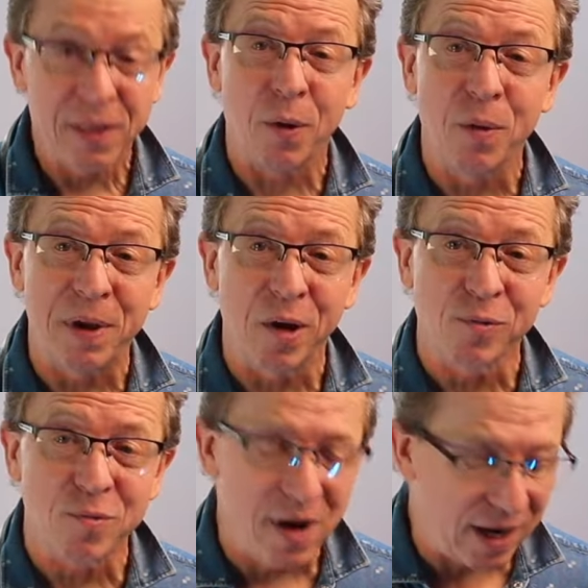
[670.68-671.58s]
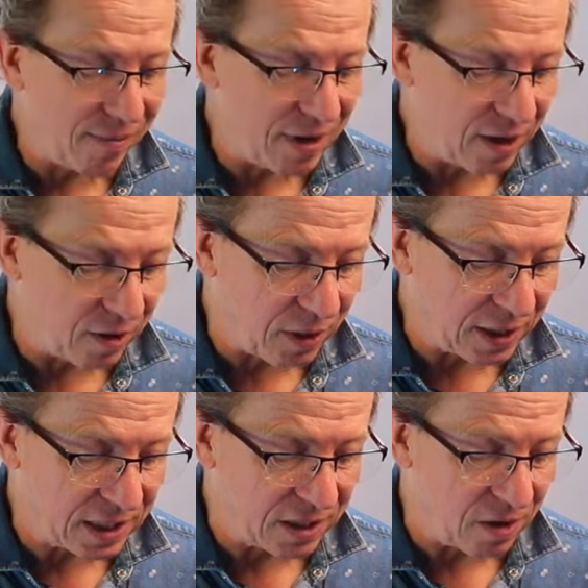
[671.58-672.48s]
That would be a really, really good
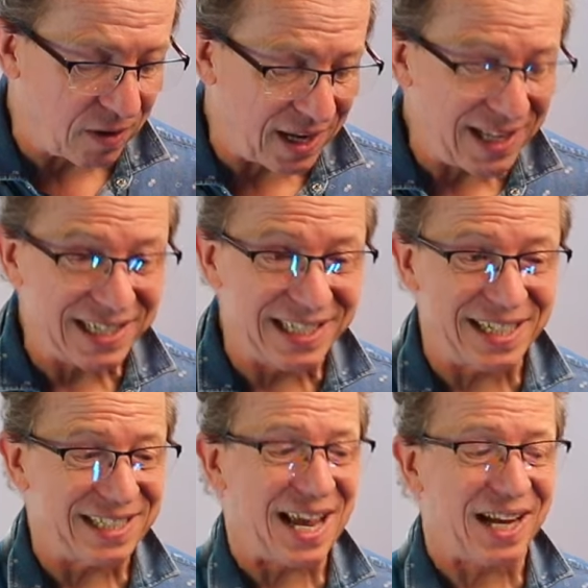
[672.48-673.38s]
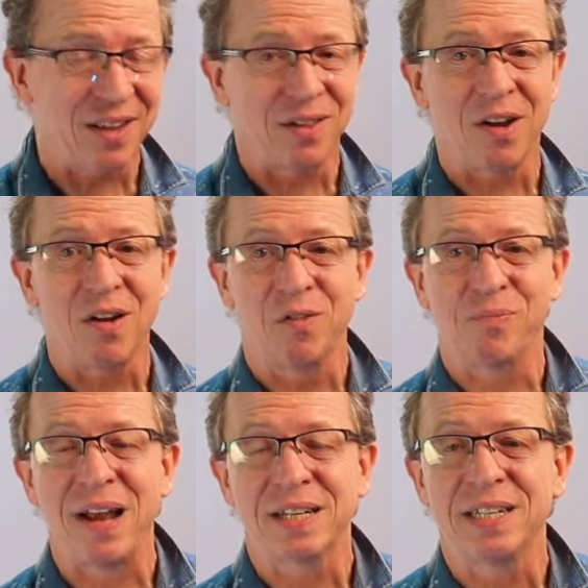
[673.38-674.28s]
thing to do. And this is exactly the kind of
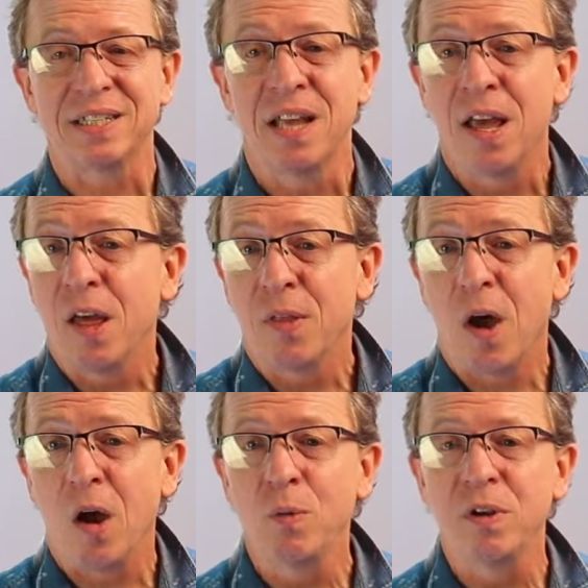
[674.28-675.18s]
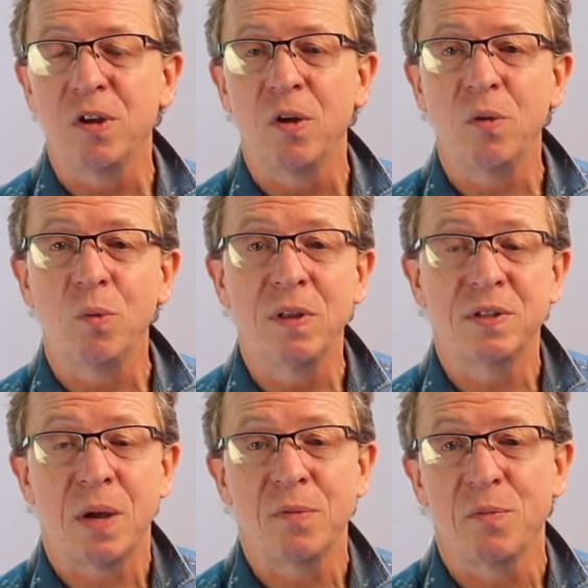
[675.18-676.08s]
practice that I would do with
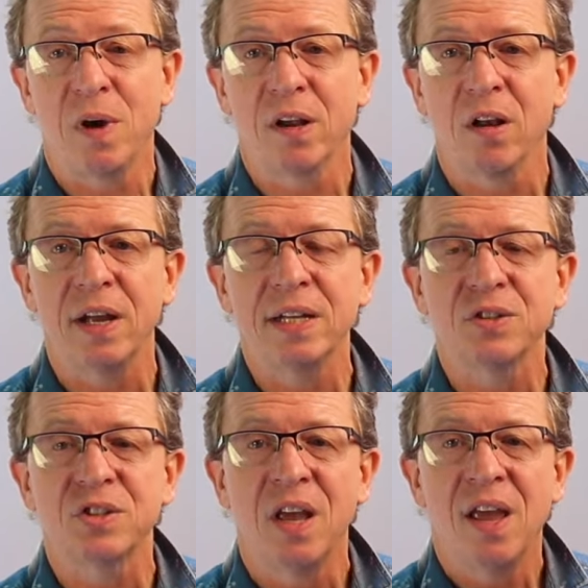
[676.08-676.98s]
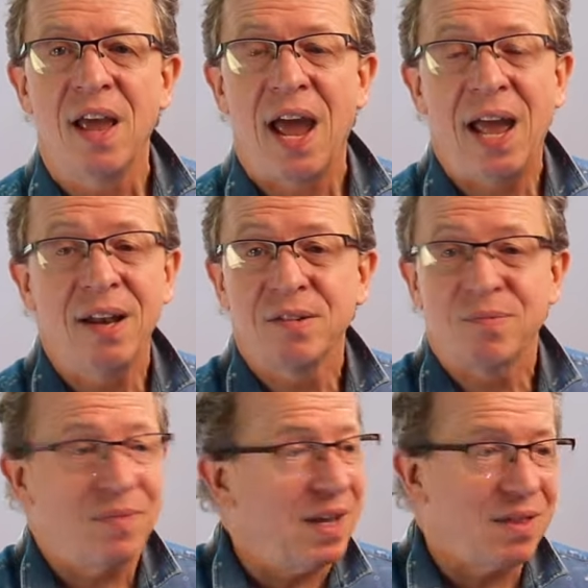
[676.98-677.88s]
some of my clients,
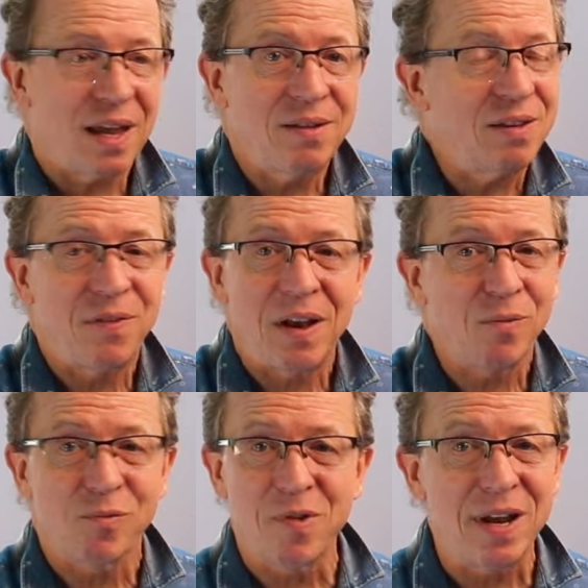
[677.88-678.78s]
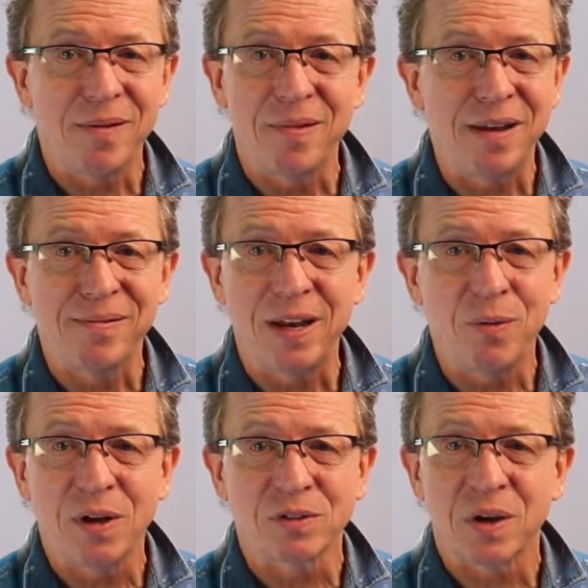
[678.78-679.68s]
and they develop really, really, really
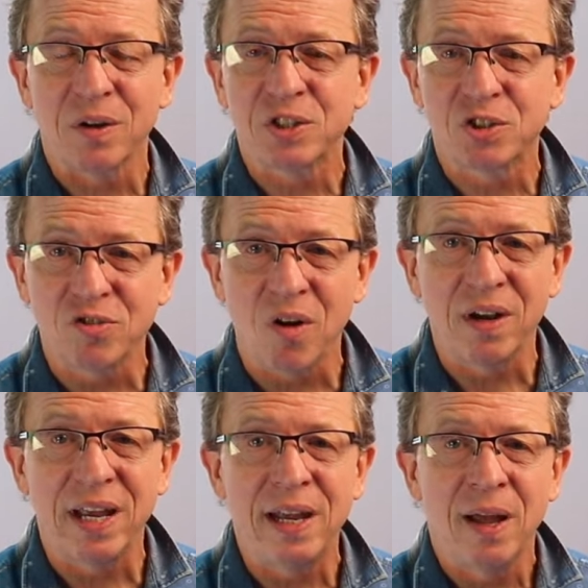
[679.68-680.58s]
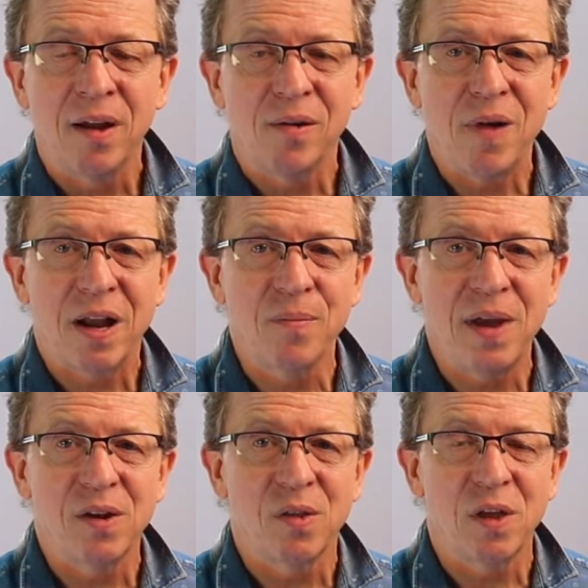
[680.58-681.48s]
well. So I strongly
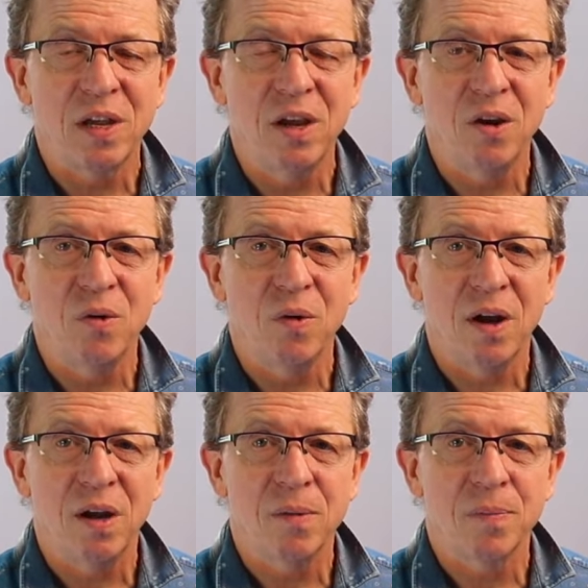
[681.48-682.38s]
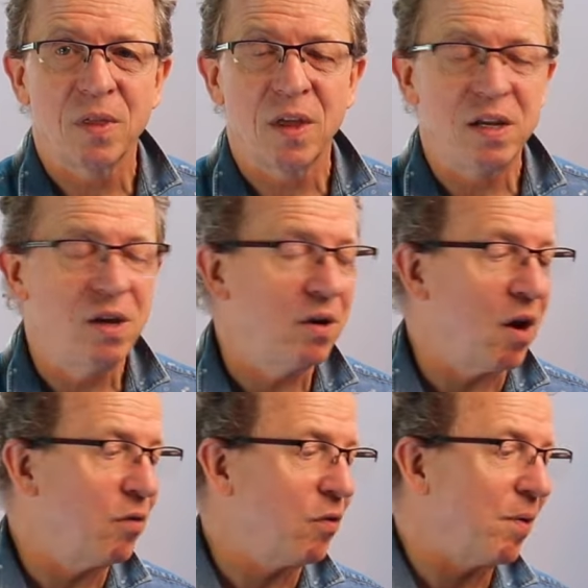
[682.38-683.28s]
recommend that you
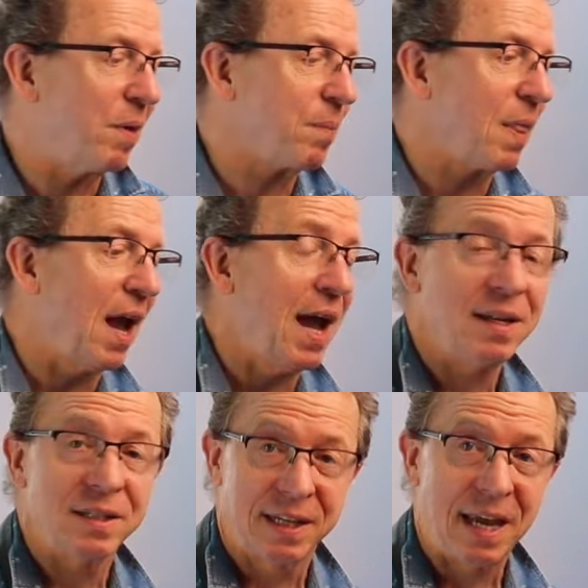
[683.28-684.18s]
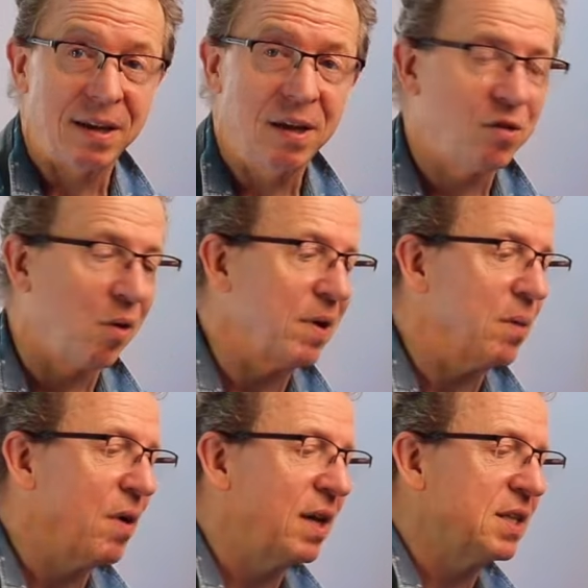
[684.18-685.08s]
go for it and get your
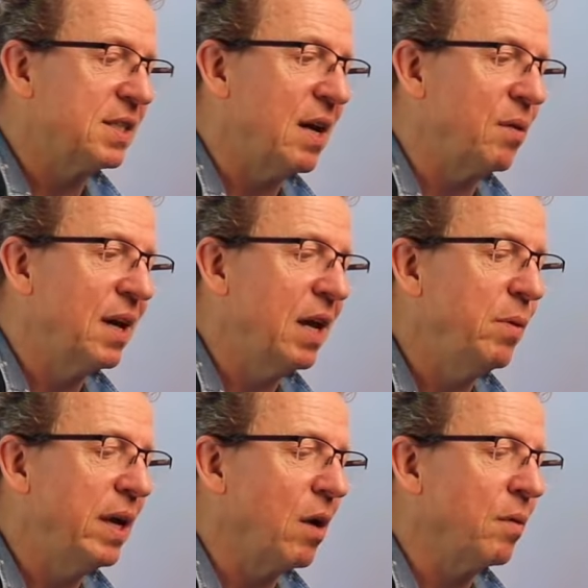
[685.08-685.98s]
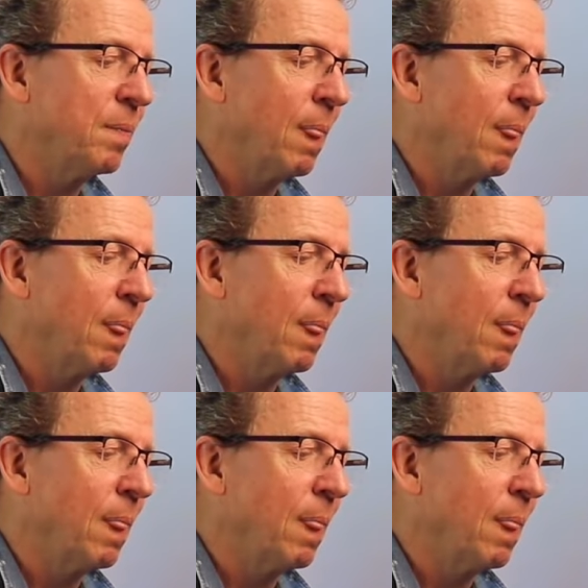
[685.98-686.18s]
Dorian minors down. Here we go.